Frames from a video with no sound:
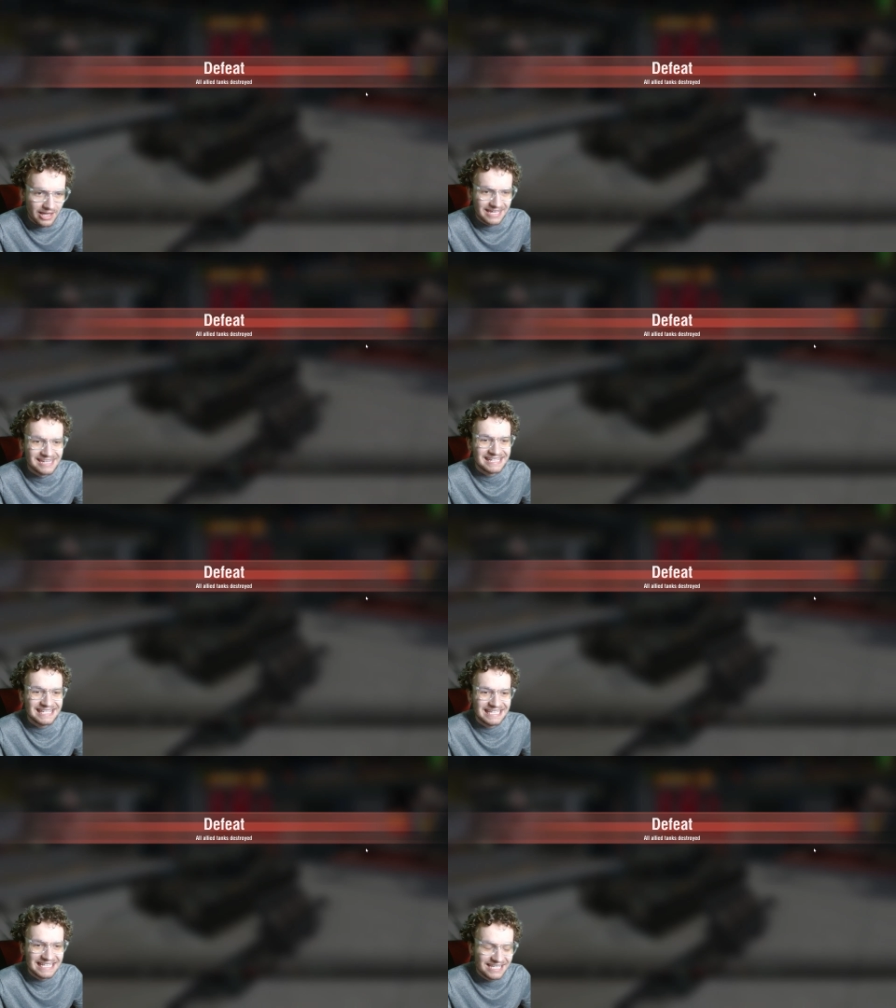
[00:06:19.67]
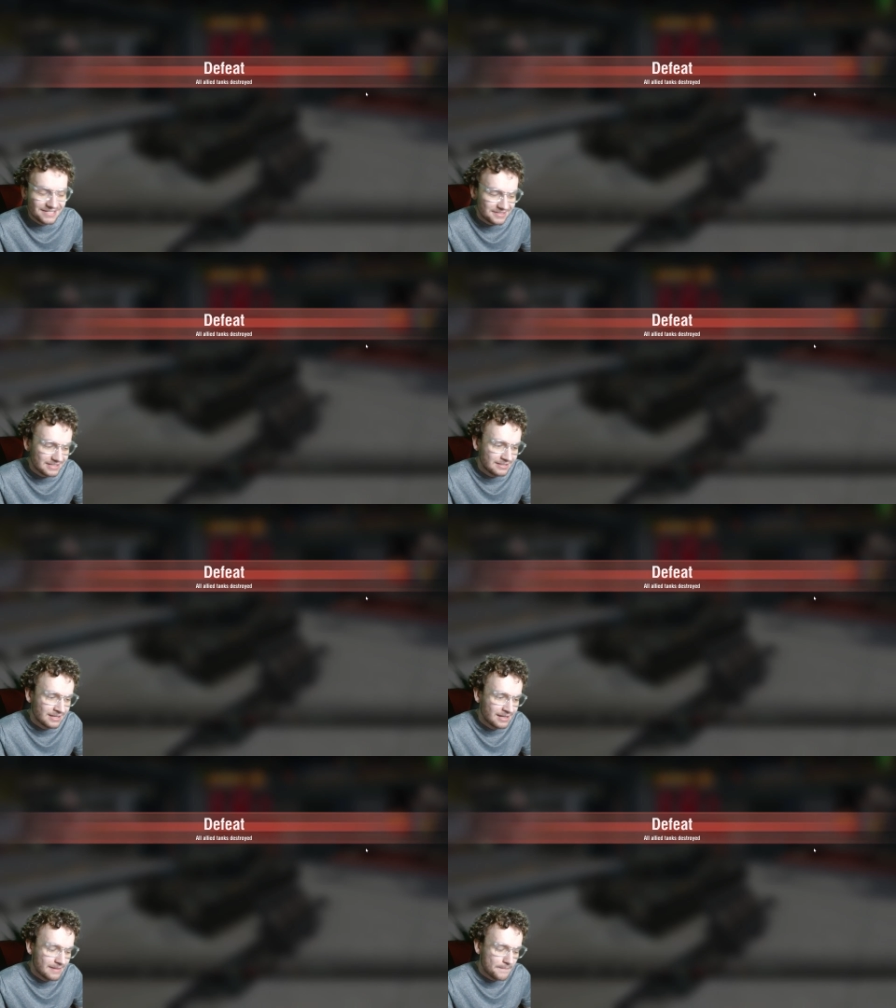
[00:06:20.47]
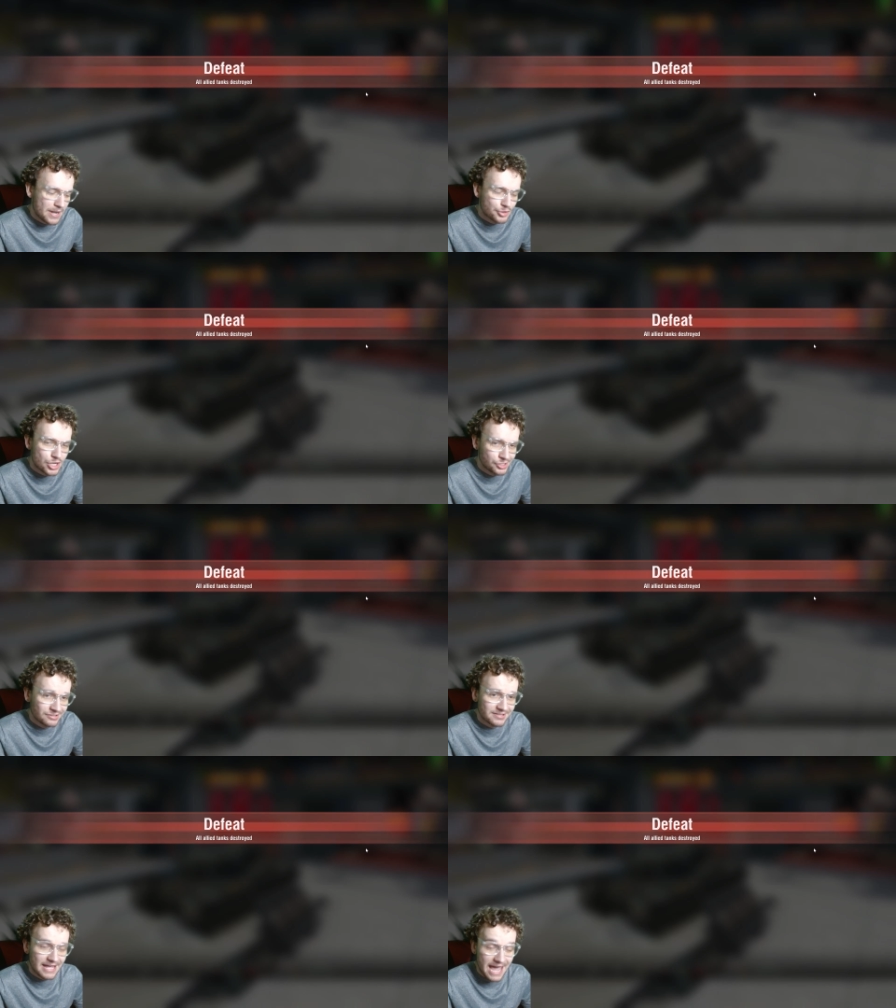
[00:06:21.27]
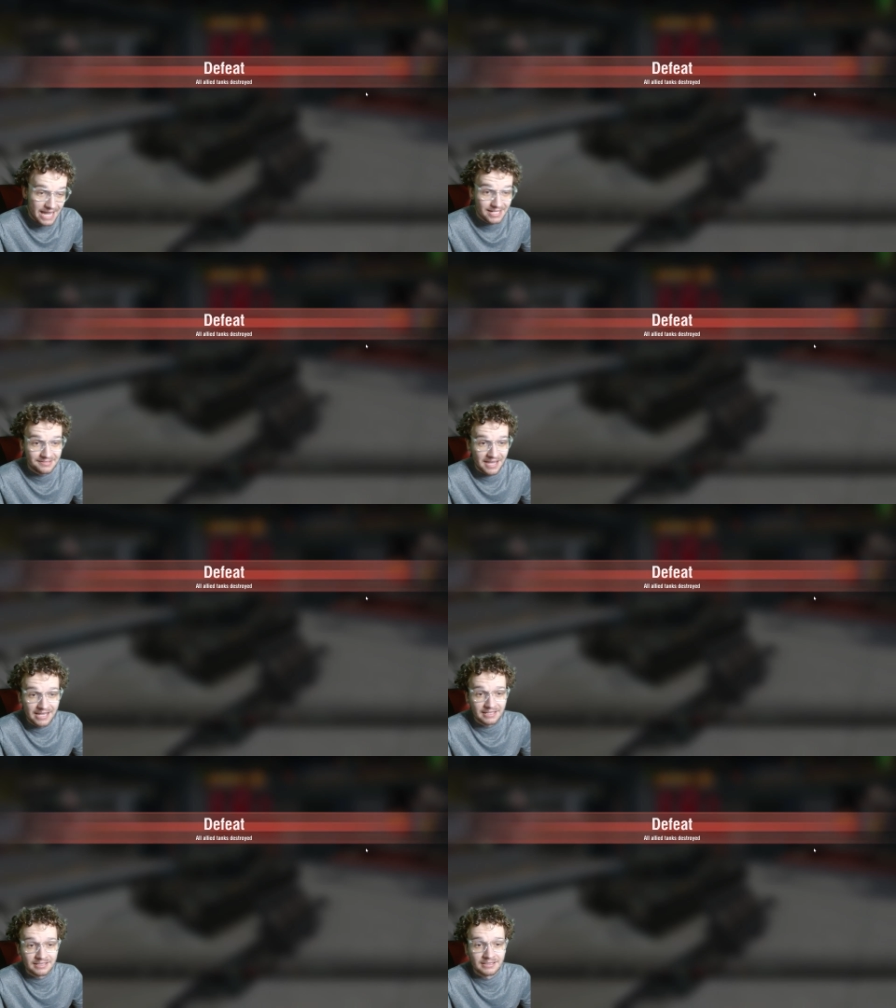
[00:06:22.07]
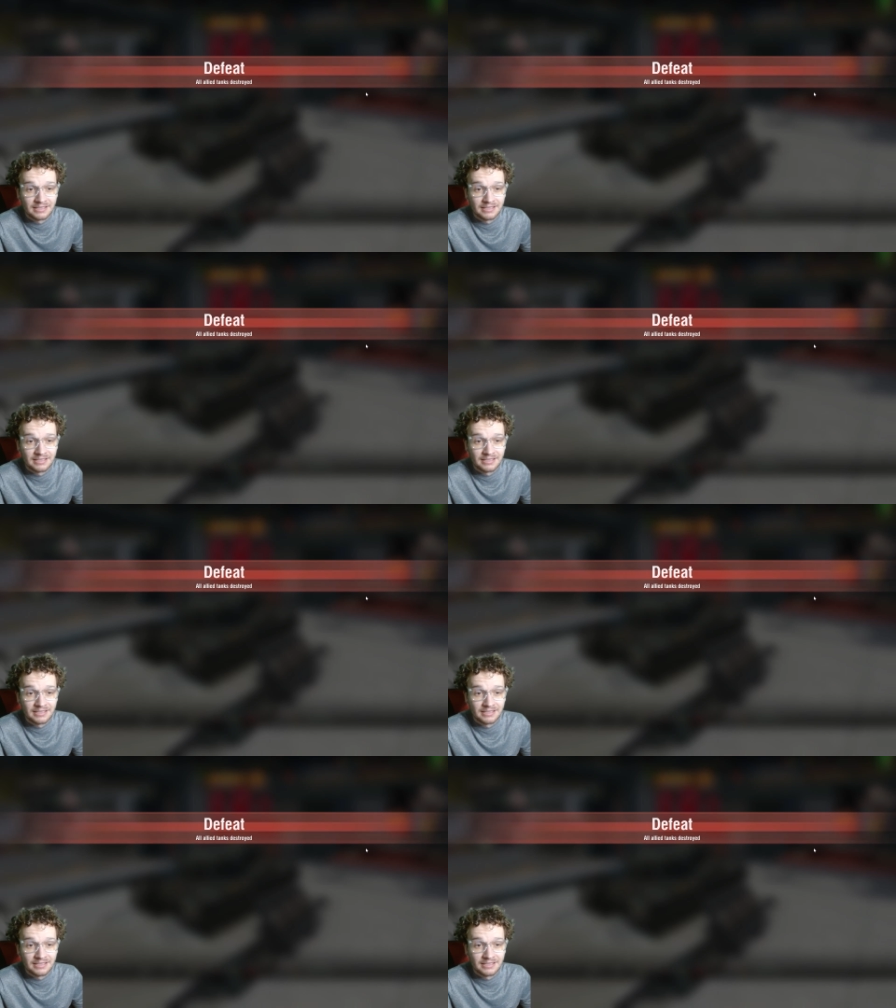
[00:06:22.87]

an easy penetration to any tank.